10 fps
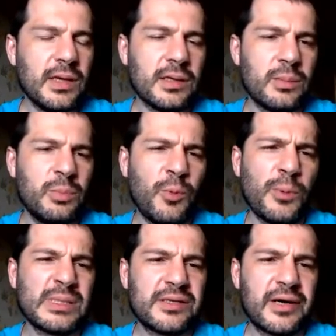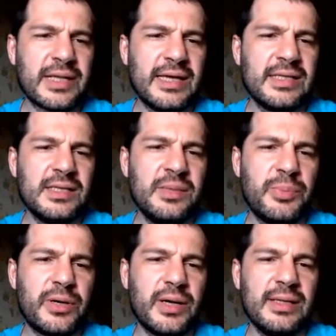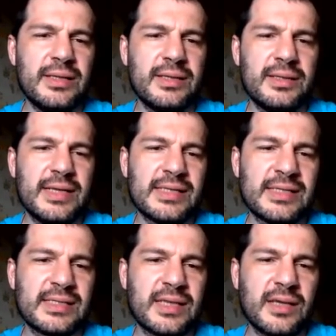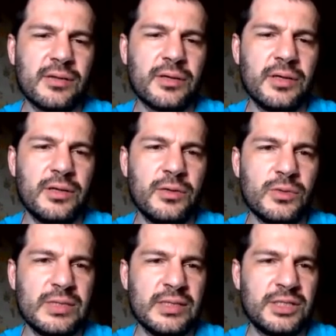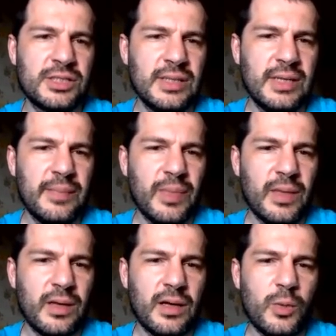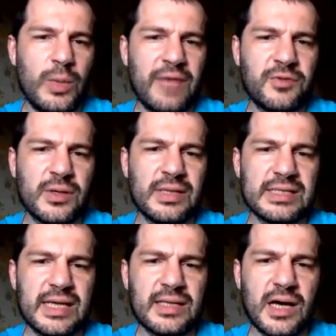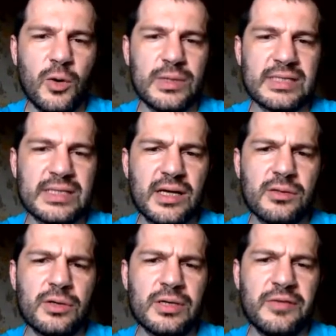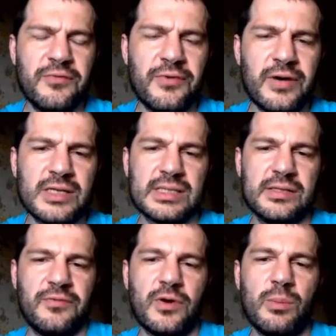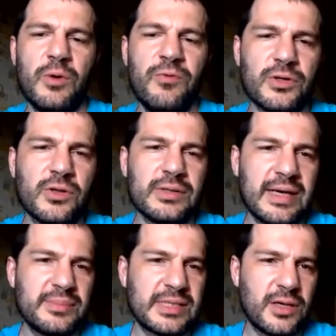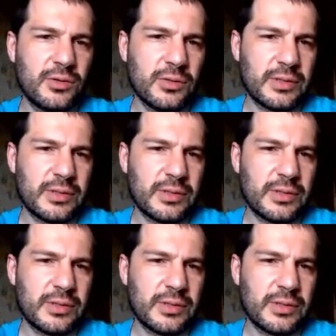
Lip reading: Before we start getting deeper in test scheduler usage, we have to understand how test scheduler differs from virtual time scheduler.